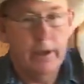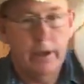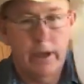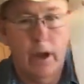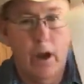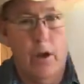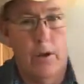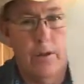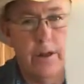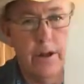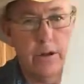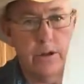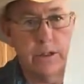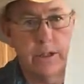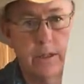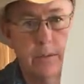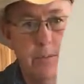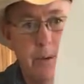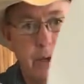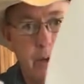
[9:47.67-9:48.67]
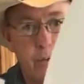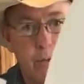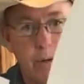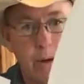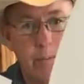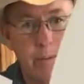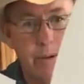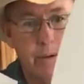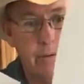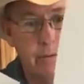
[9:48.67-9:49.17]
you know, there's the big
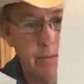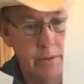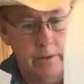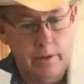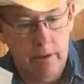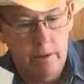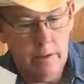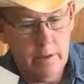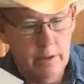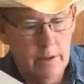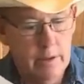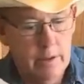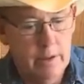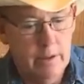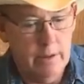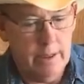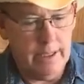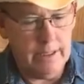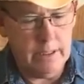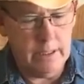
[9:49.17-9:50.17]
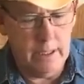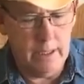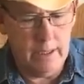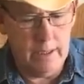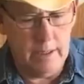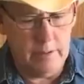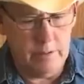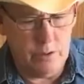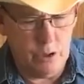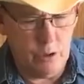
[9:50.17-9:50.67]
ribbon. That's a
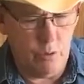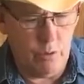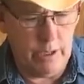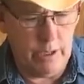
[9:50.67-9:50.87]
uh,